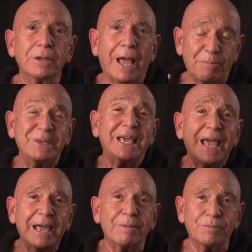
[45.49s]
It uh,
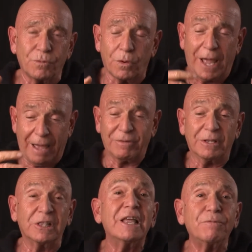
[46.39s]
became, having
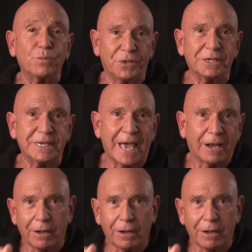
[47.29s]
lived with the deck,